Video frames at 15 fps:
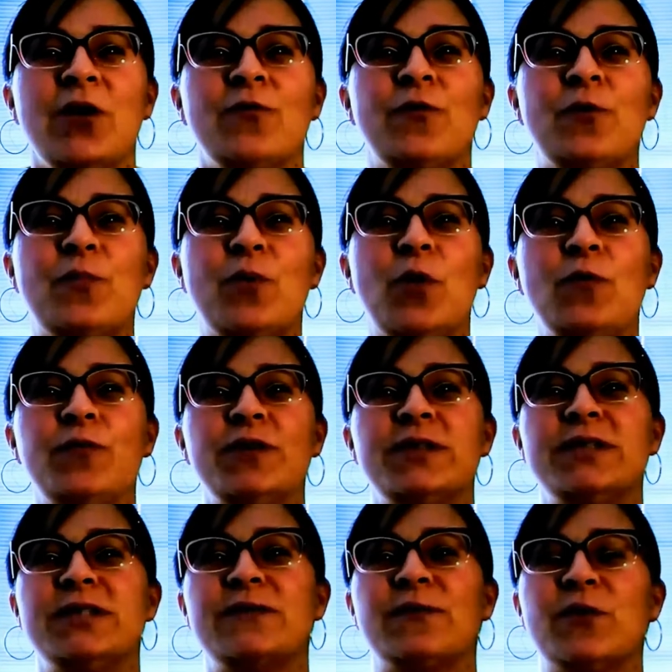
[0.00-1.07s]
For both the
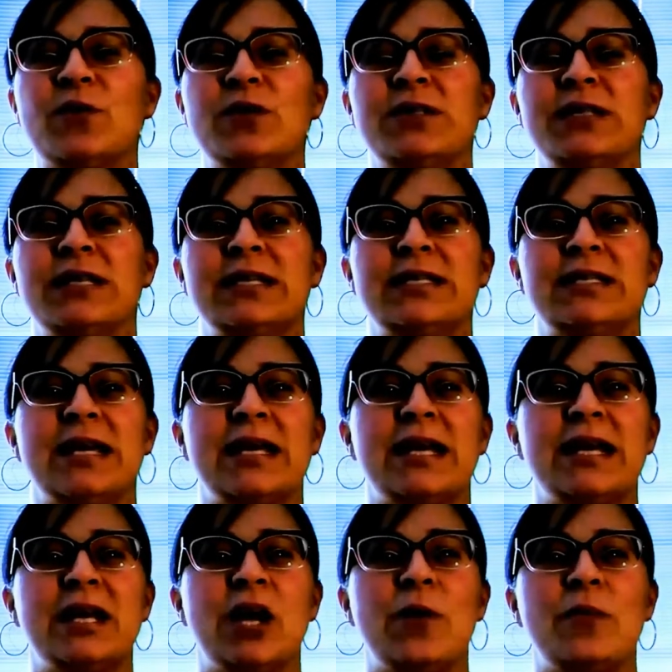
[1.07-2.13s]
first and the
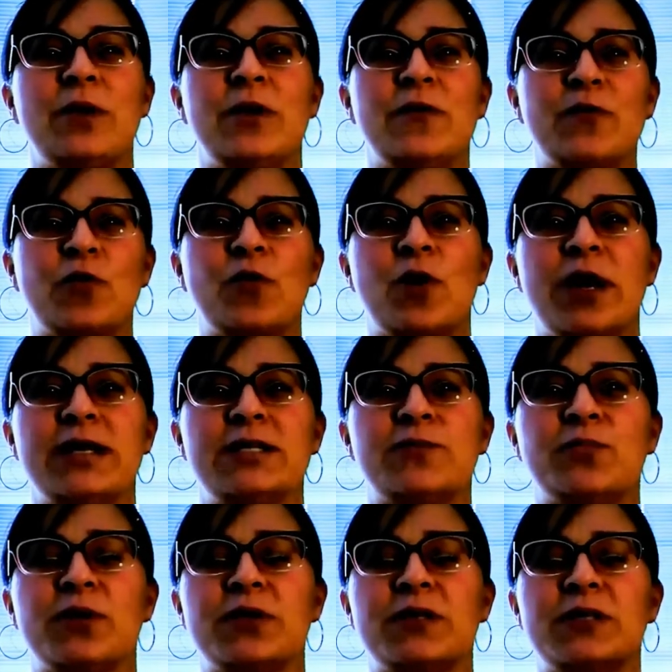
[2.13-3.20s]
second coming of
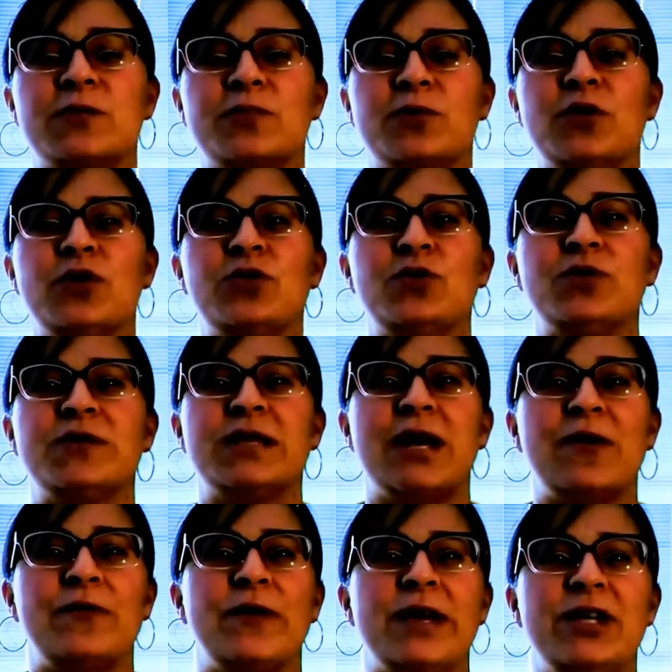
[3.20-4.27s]
Christ brings a spiritual
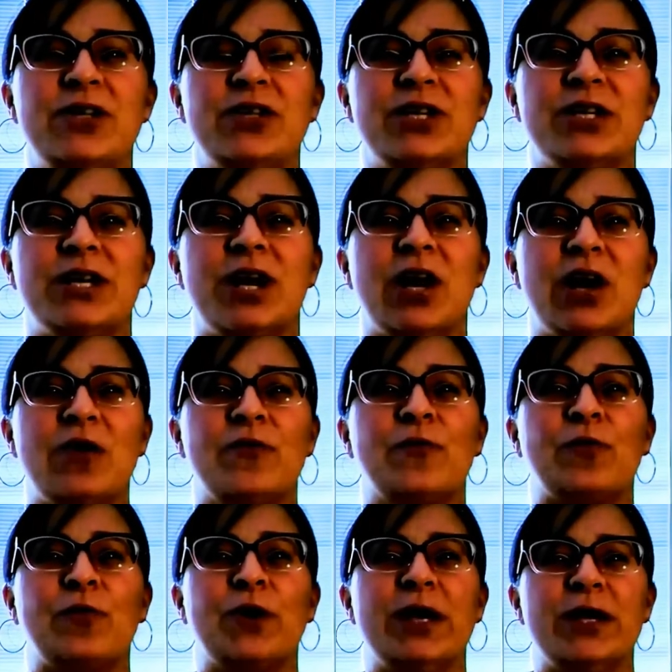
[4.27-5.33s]
salvation of
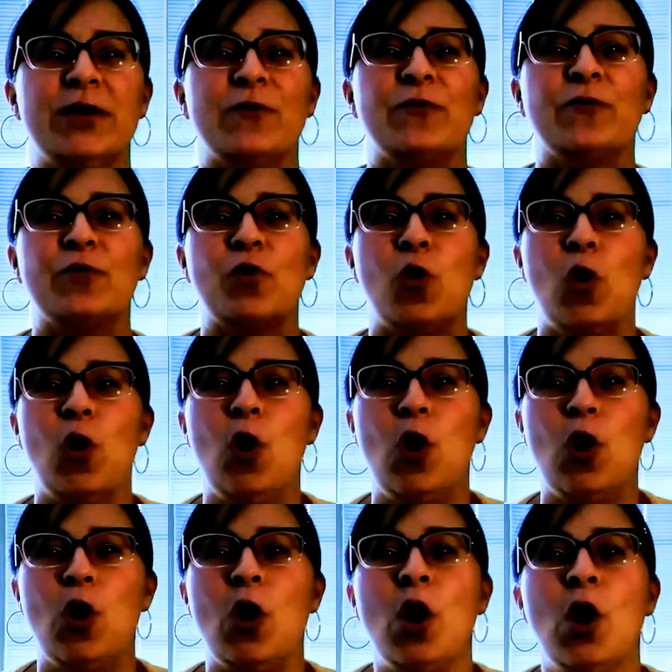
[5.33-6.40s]
freedom for
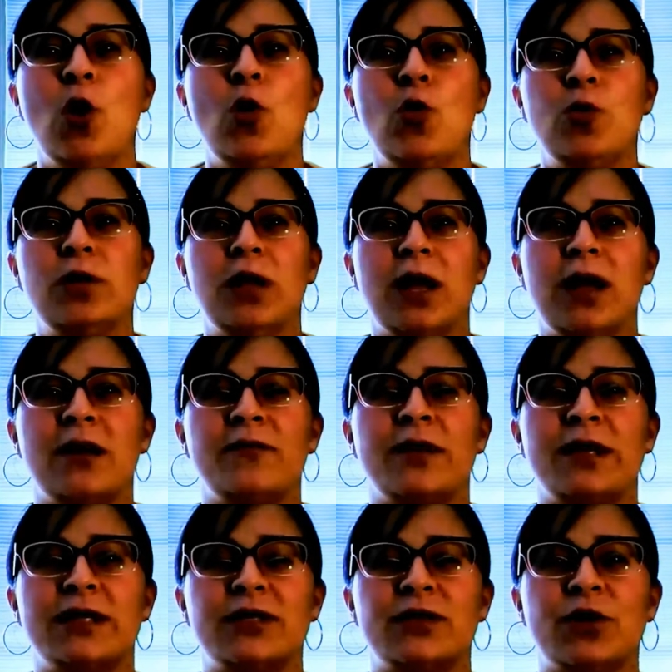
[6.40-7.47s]
all who love
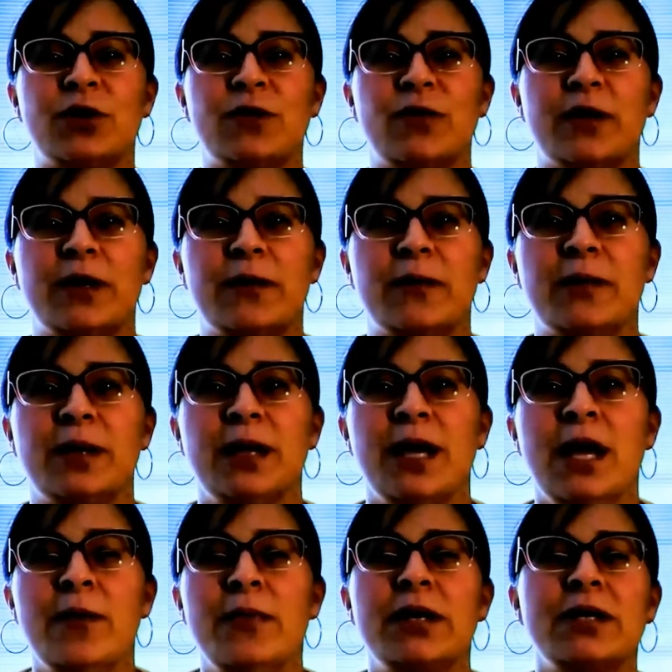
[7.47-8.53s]
and serve
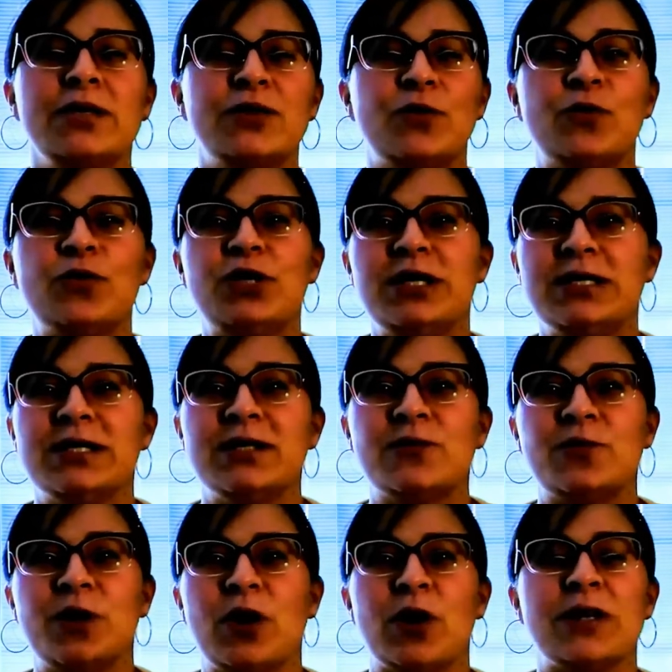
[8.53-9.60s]
him, because through Jesus
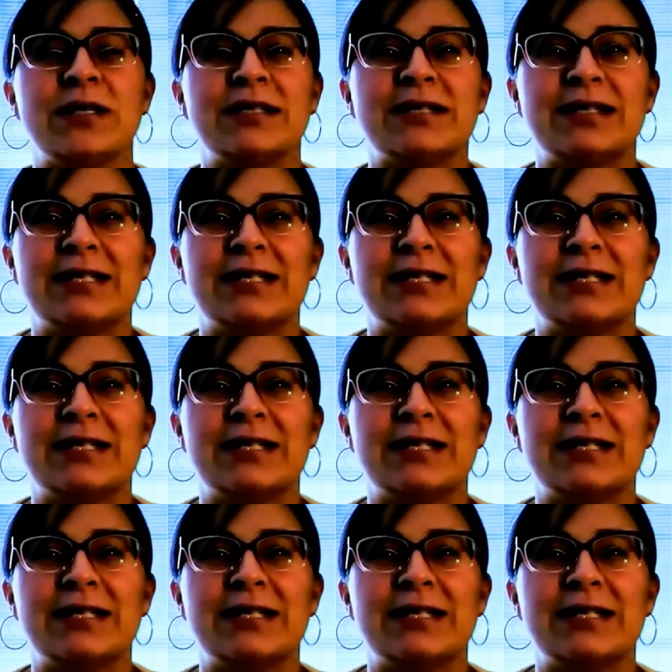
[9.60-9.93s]
we are